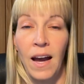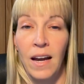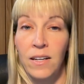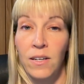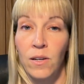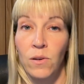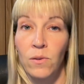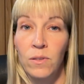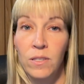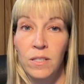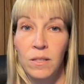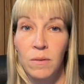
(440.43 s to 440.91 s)
I
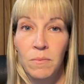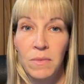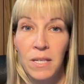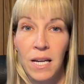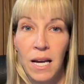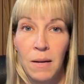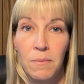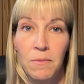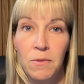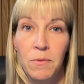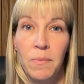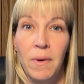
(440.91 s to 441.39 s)
know
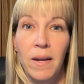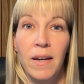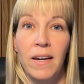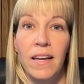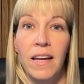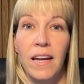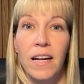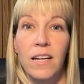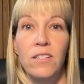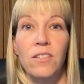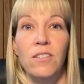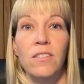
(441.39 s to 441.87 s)
sometimes
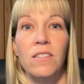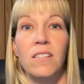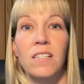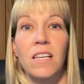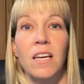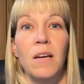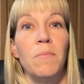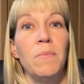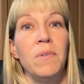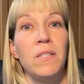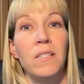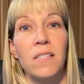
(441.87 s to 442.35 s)
medications
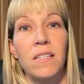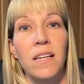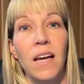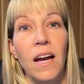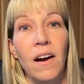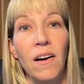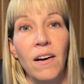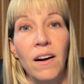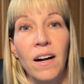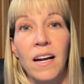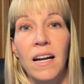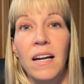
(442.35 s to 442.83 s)
can be
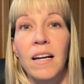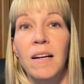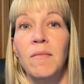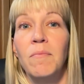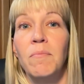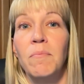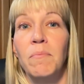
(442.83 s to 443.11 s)
scary,